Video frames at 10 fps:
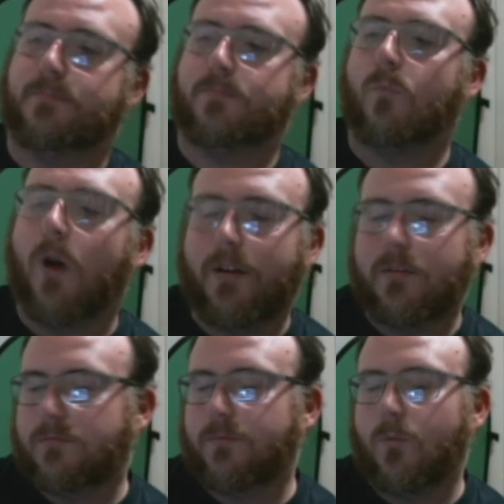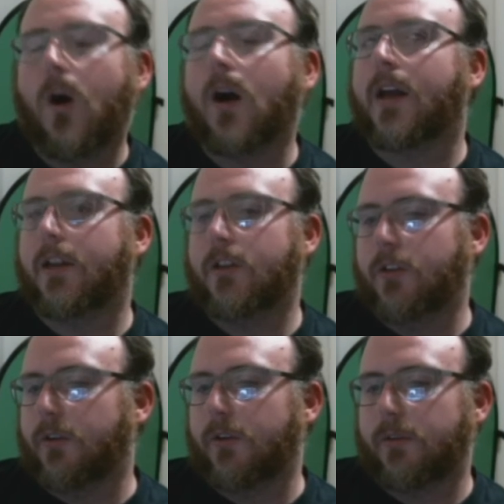what can you
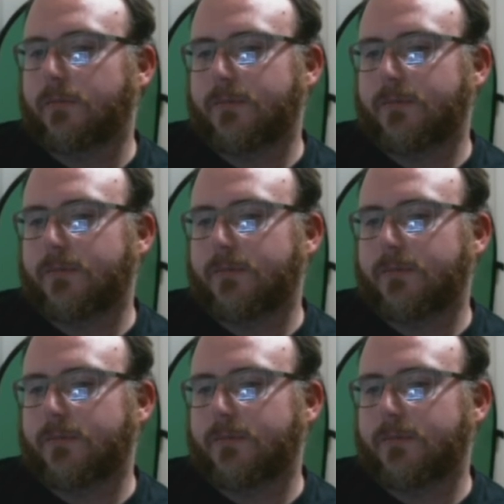do?